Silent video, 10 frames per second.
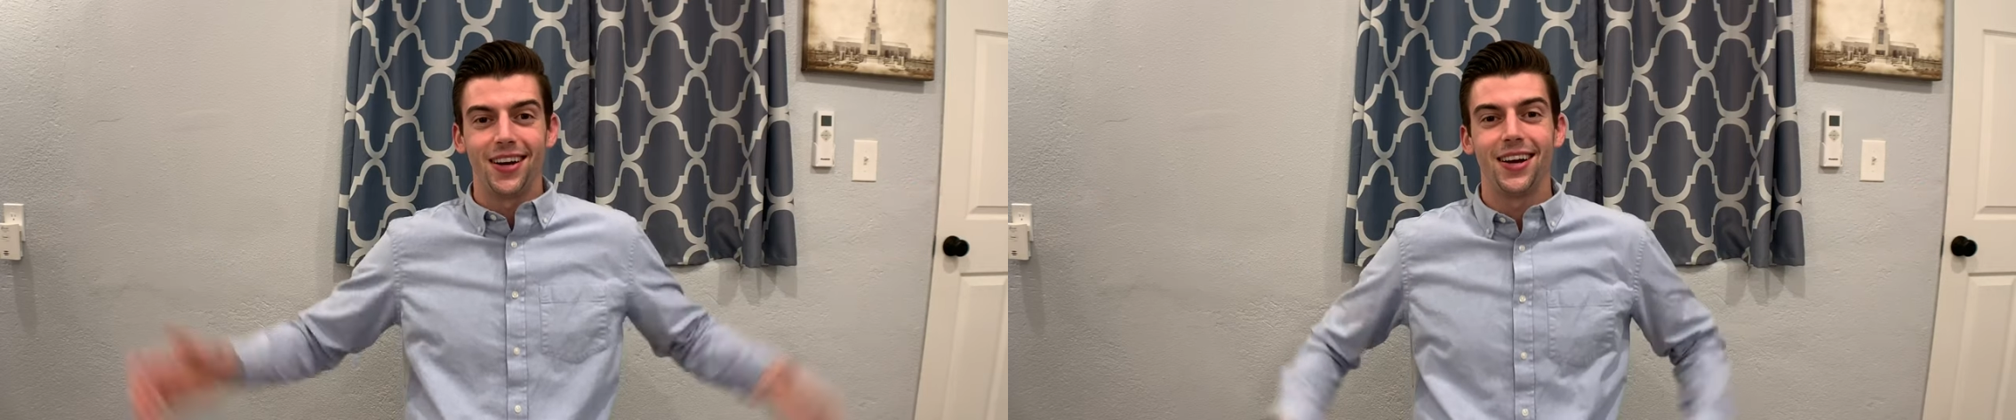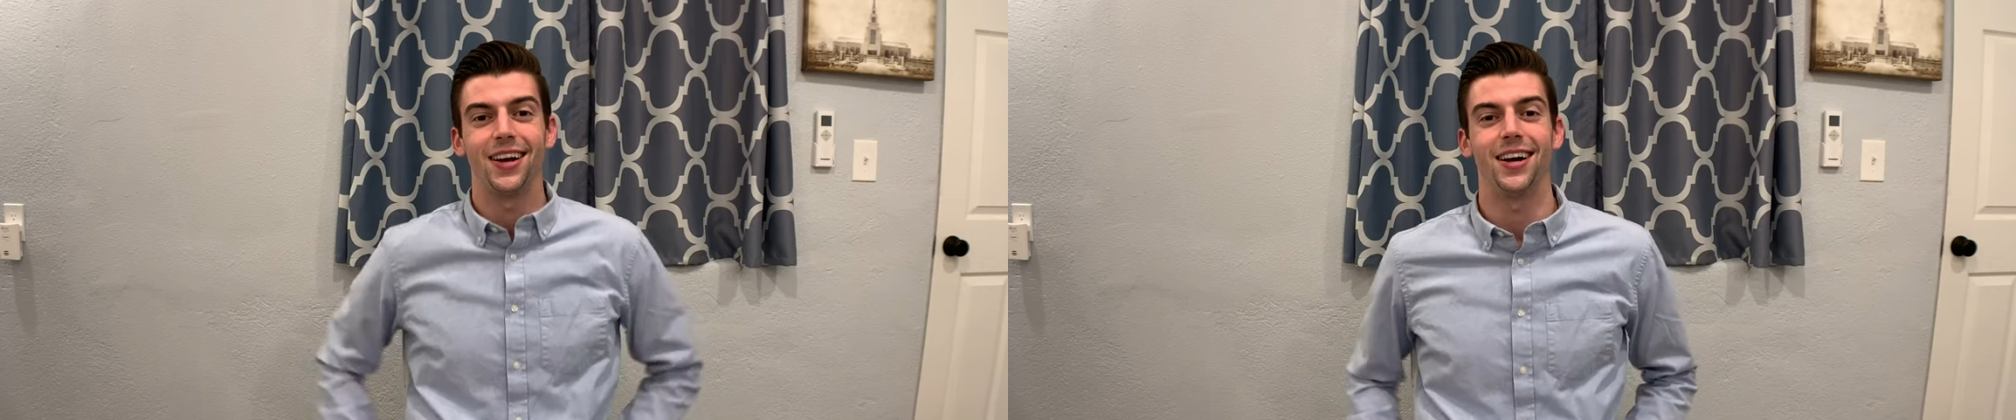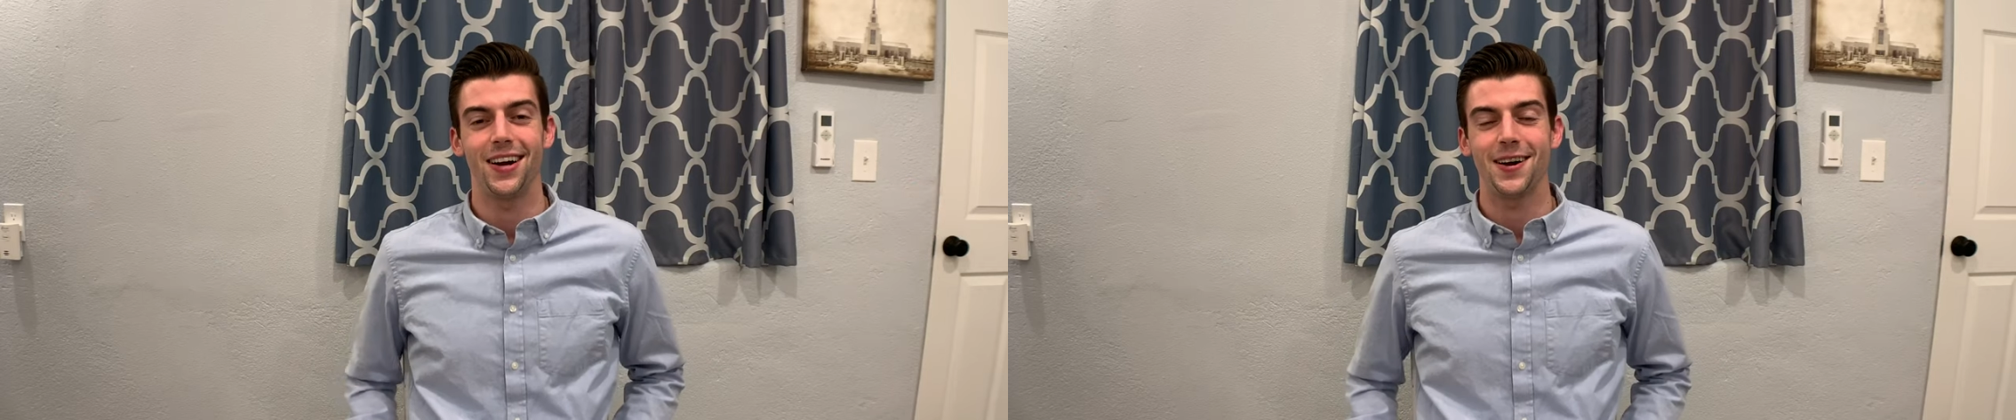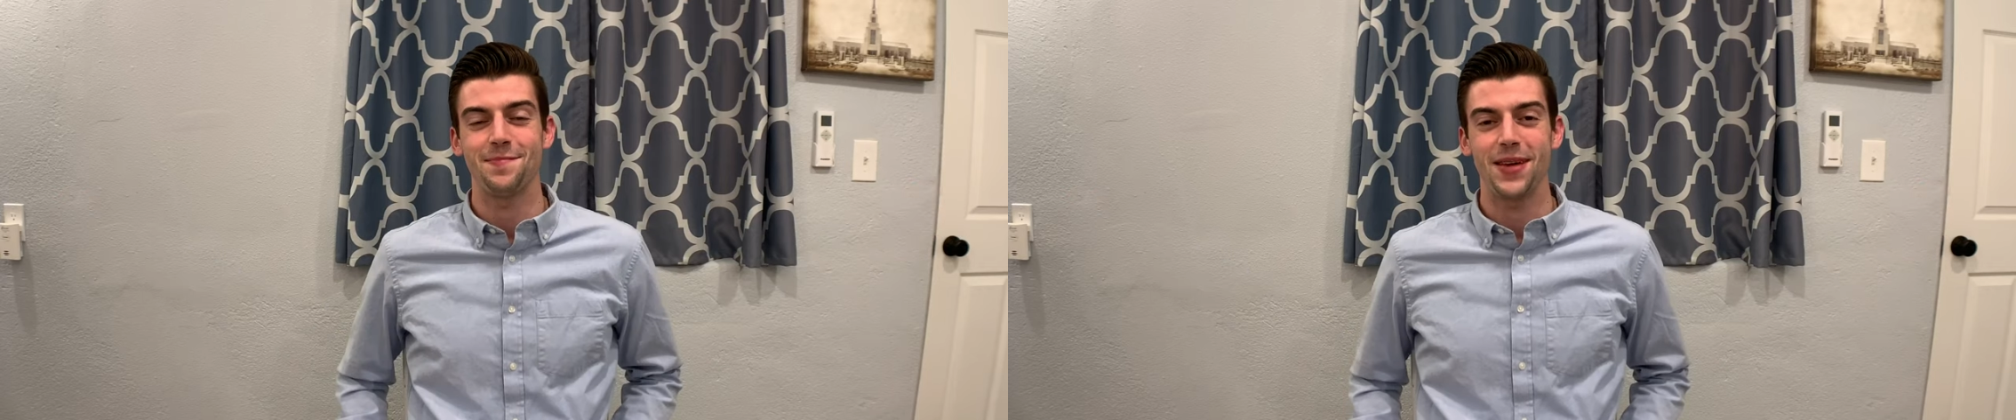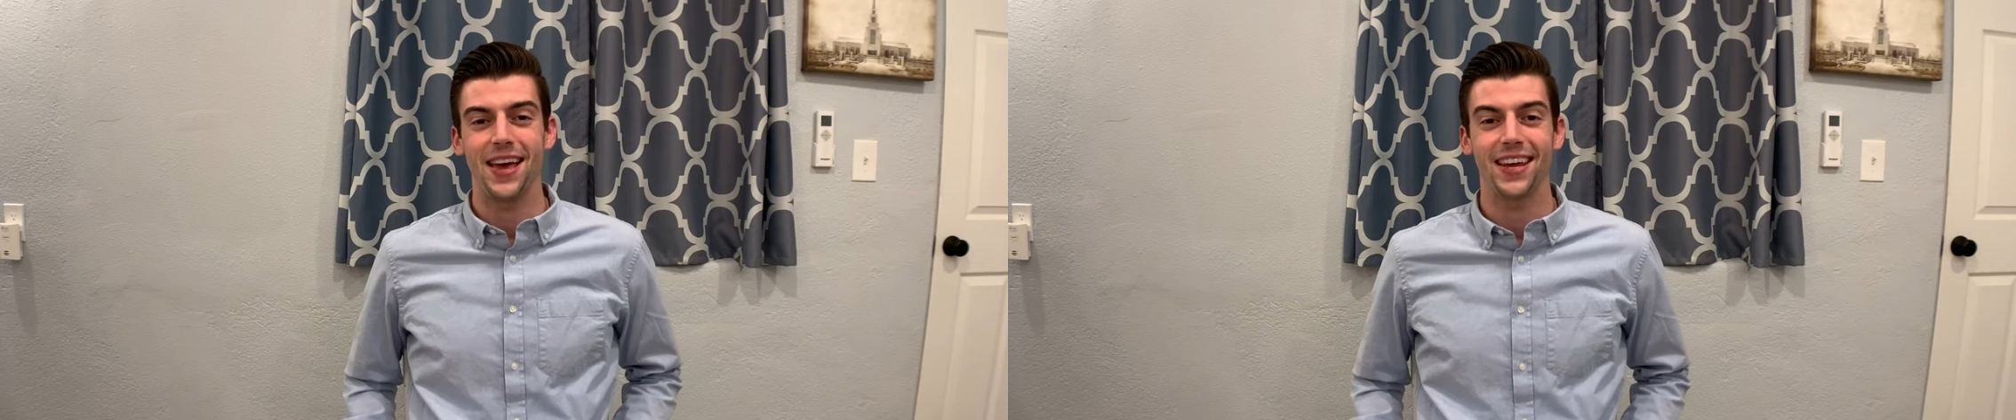And
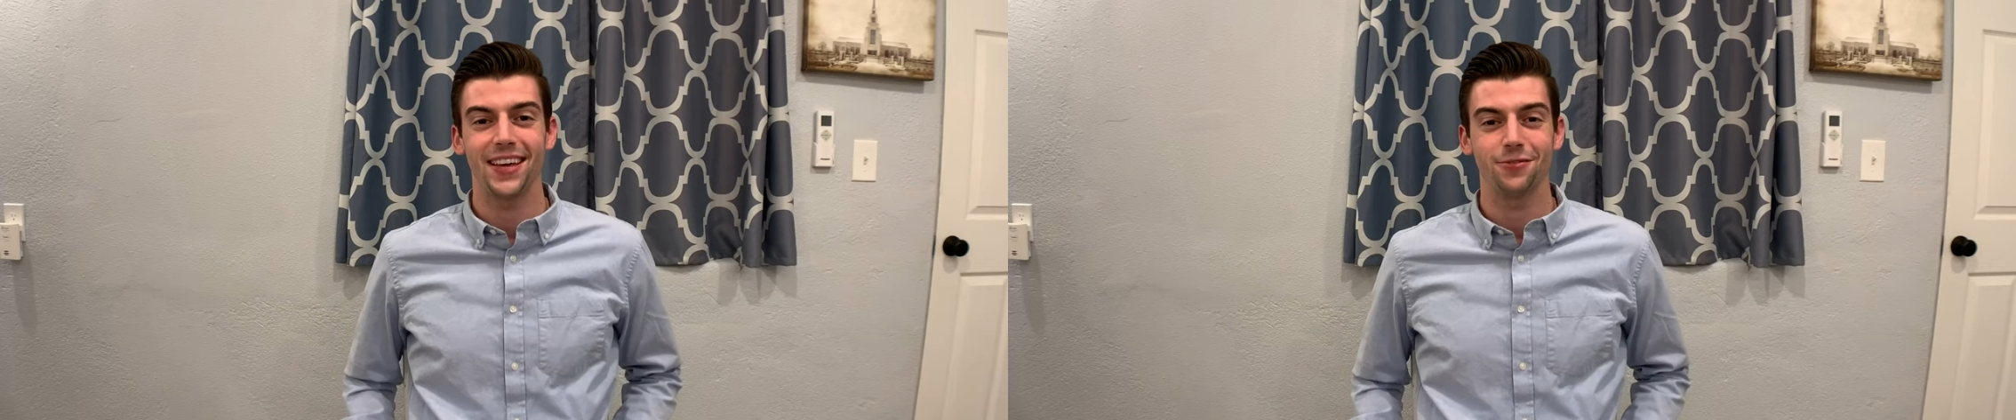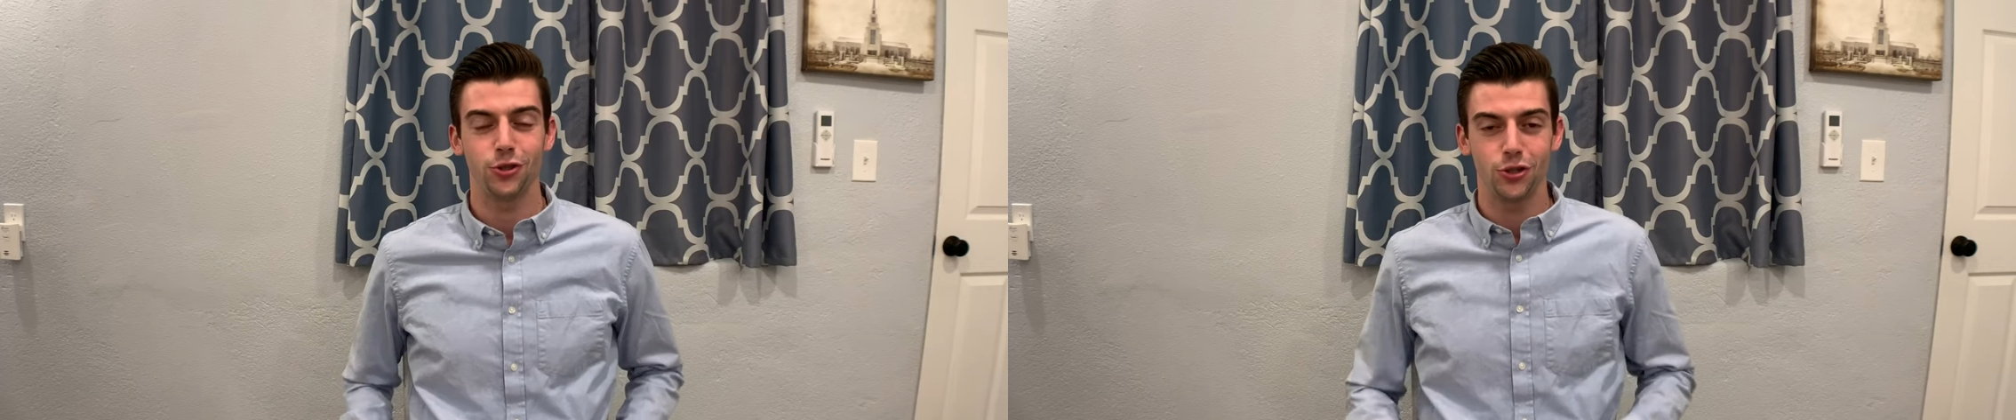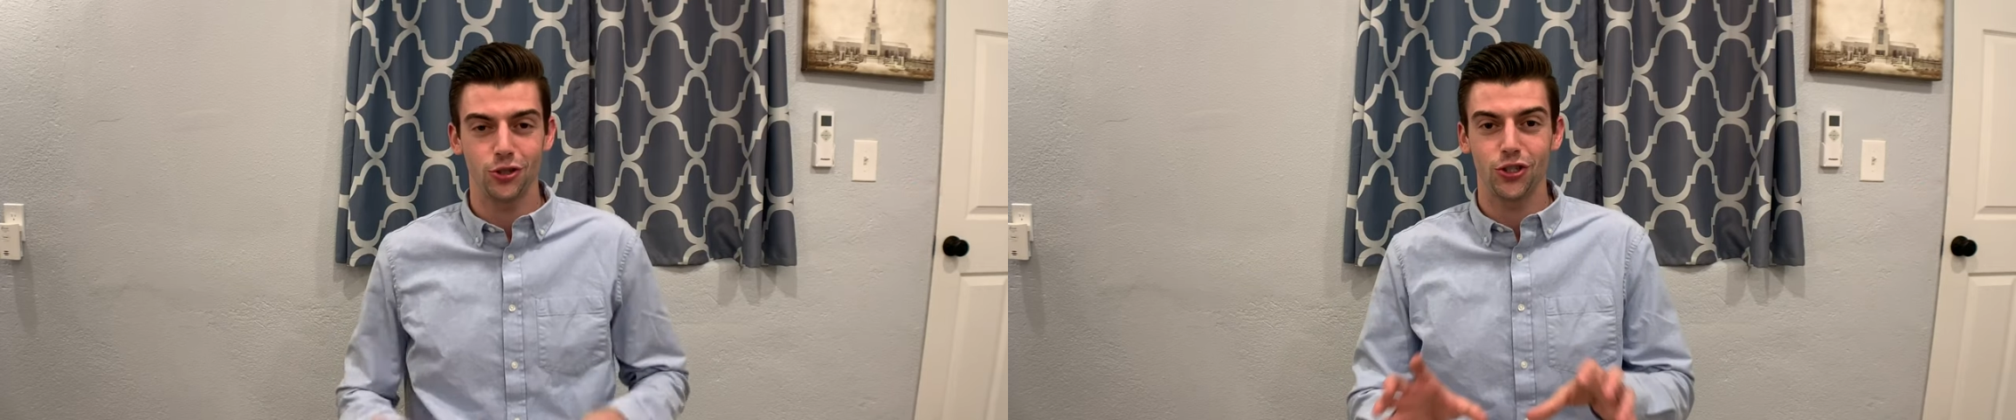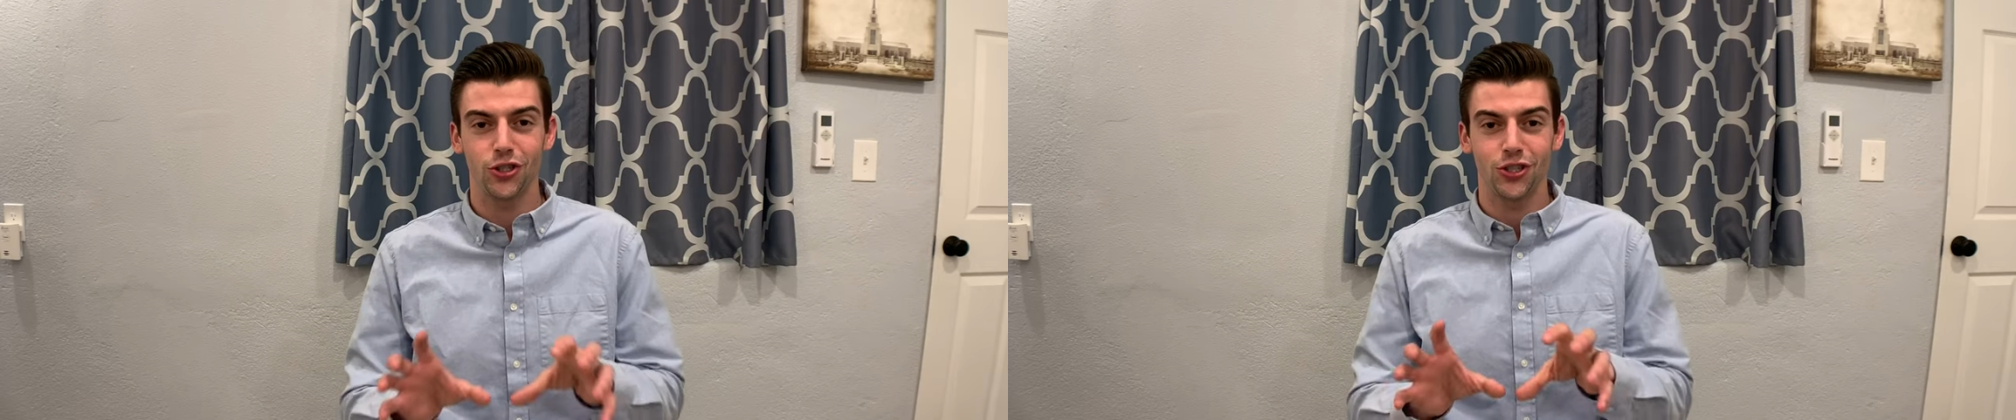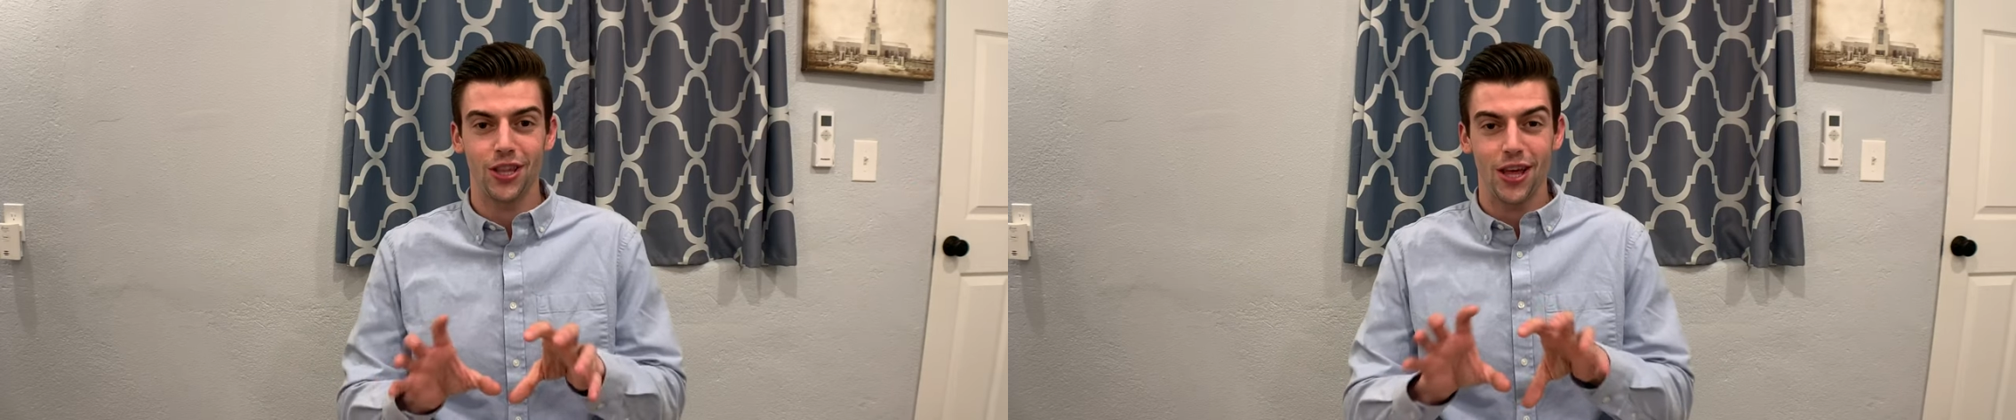it gives
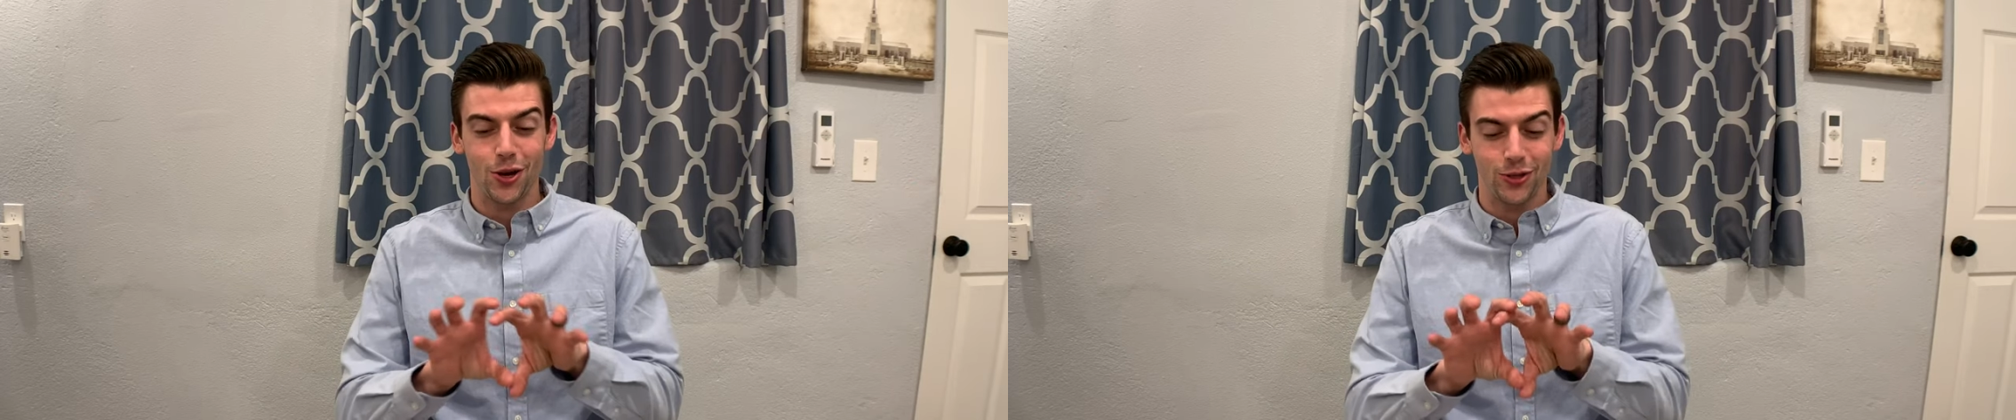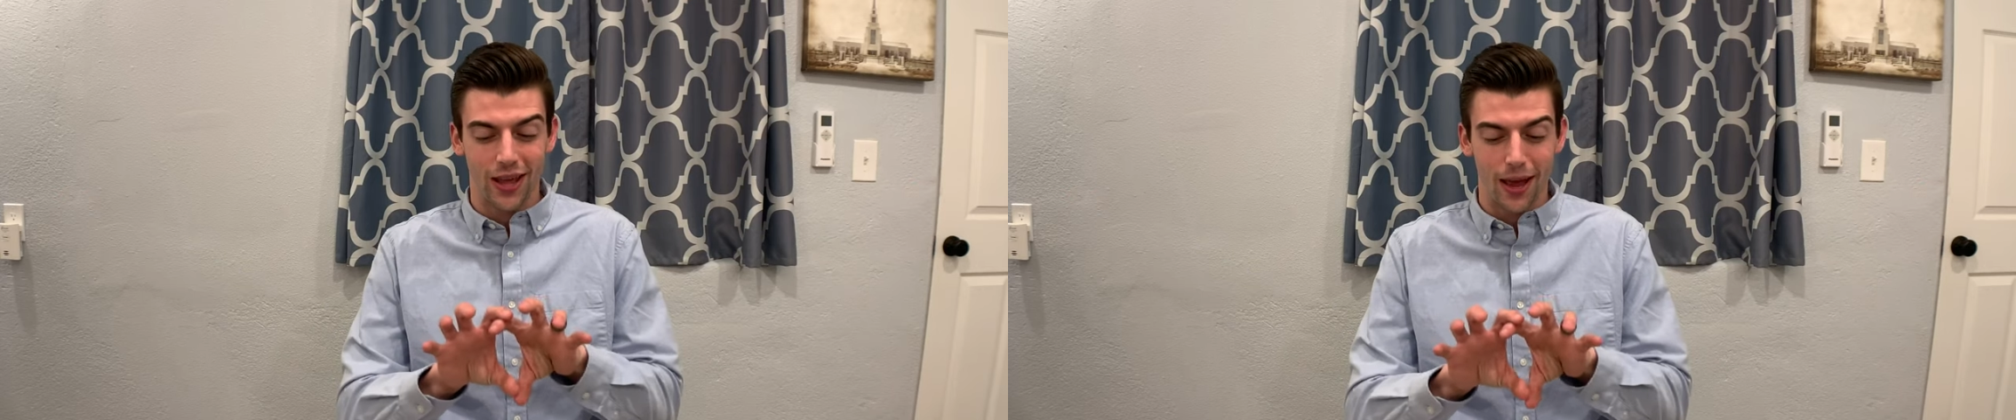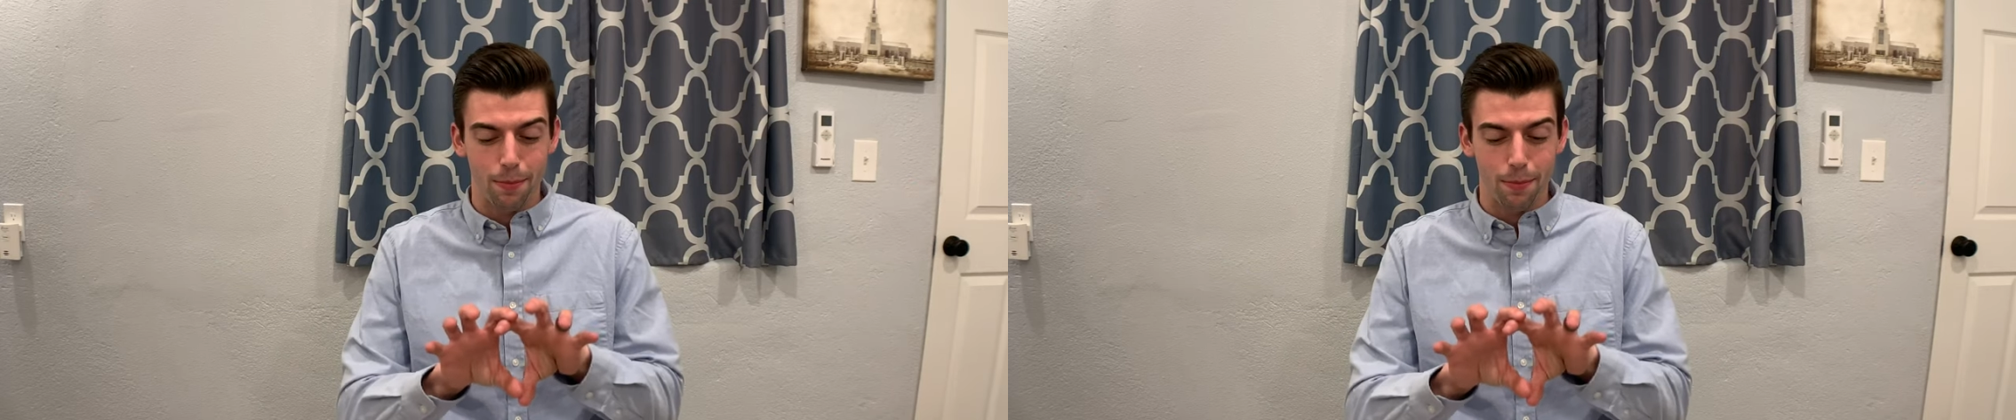you those like